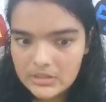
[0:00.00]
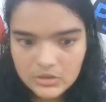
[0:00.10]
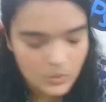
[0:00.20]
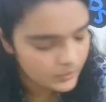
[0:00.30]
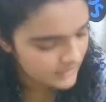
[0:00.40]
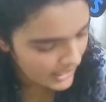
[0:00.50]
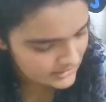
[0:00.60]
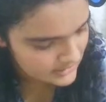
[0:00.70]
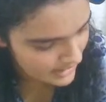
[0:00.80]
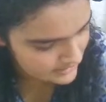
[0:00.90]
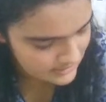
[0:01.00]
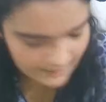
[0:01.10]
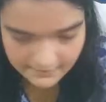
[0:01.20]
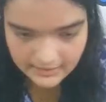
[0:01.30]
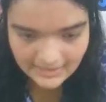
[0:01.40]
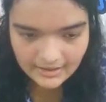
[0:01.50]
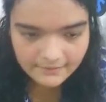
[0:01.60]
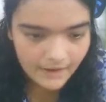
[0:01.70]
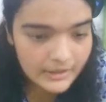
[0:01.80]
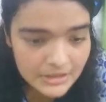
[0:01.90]
So that's definitely an
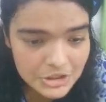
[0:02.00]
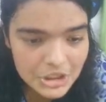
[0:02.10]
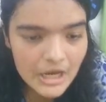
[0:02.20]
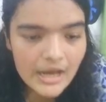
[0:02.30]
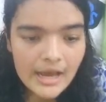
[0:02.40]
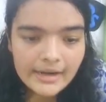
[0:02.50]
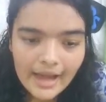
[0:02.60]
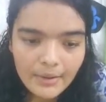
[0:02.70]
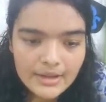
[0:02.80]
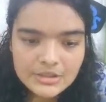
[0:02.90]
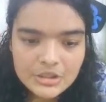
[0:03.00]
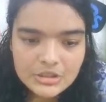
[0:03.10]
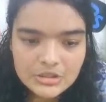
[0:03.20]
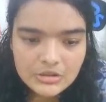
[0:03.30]
advantage. Now let's just